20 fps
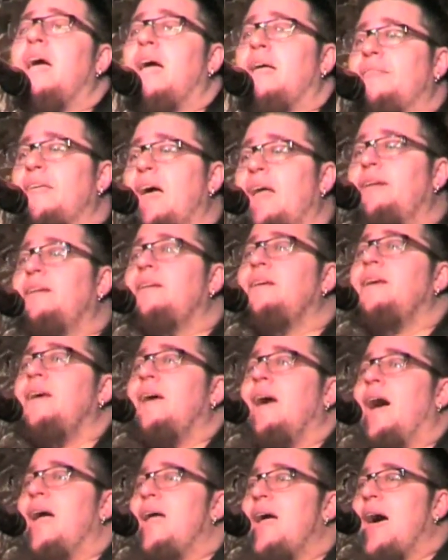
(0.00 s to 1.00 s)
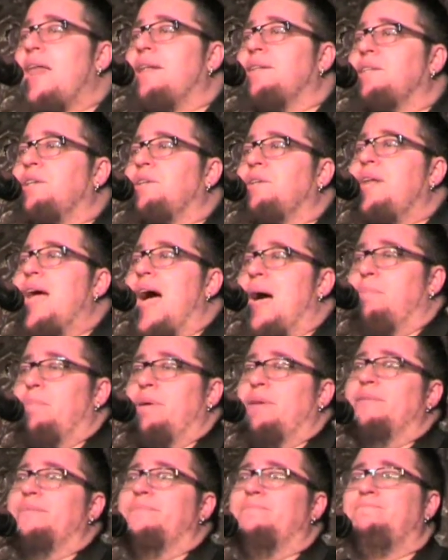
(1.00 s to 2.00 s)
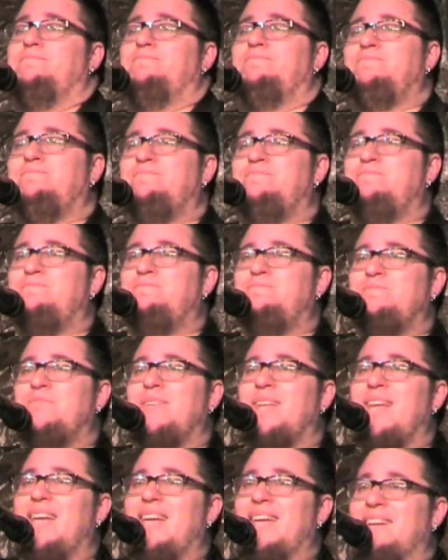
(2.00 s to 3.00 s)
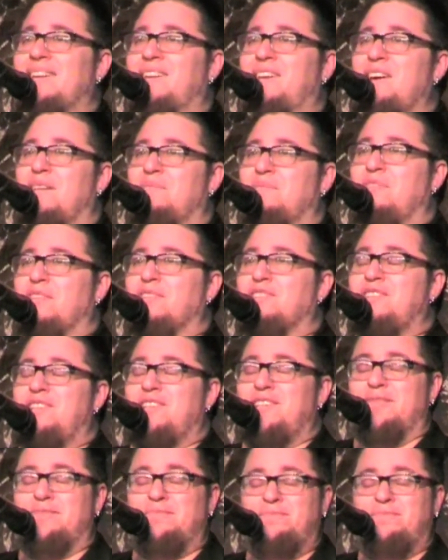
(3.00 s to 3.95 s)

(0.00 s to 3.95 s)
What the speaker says: and then I had a little nap in comfort.